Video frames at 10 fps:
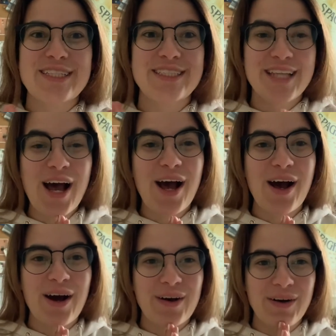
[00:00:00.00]
So
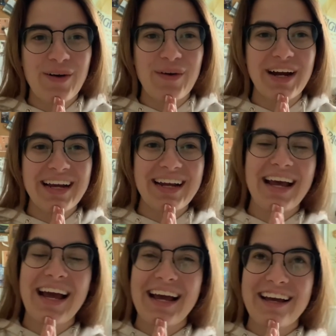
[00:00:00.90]
we're going
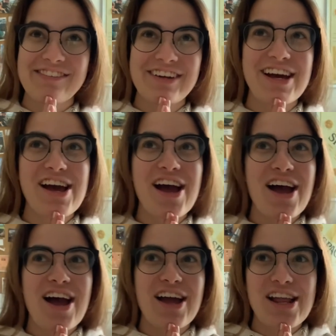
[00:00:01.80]
to have
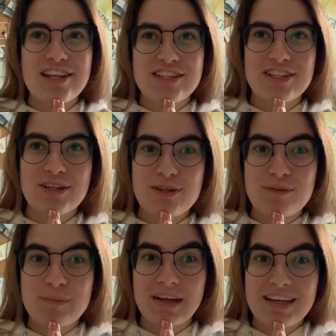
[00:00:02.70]
2
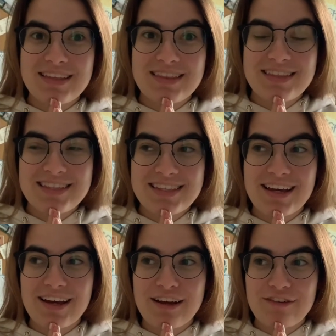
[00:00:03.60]
months
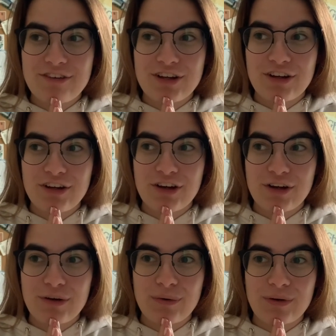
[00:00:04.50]
of
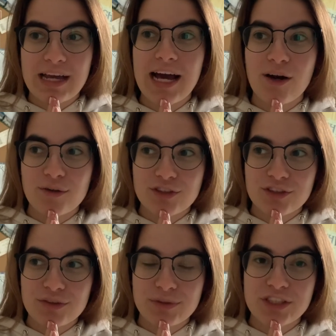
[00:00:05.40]
no
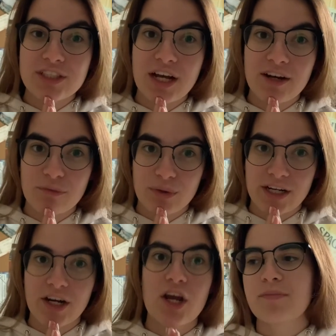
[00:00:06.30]
couch, which is kind of weird.